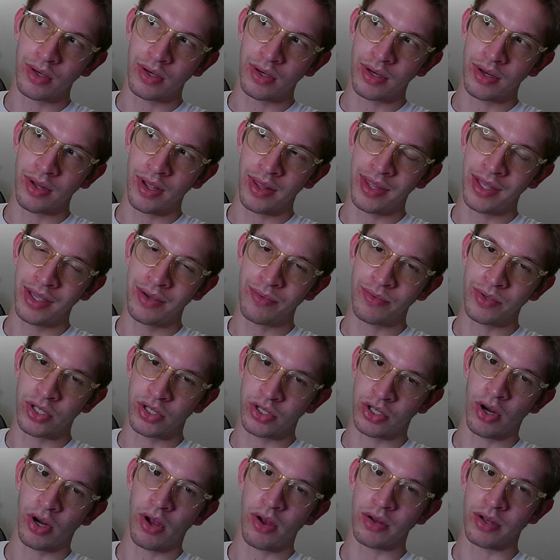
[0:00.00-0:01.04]
I think it was
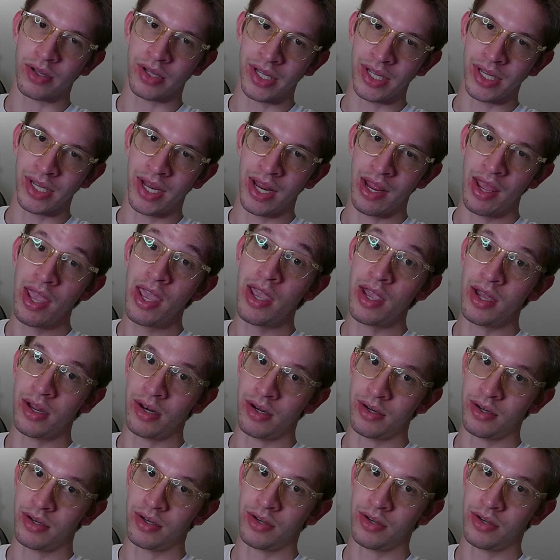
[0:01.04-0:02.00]
chocolate, and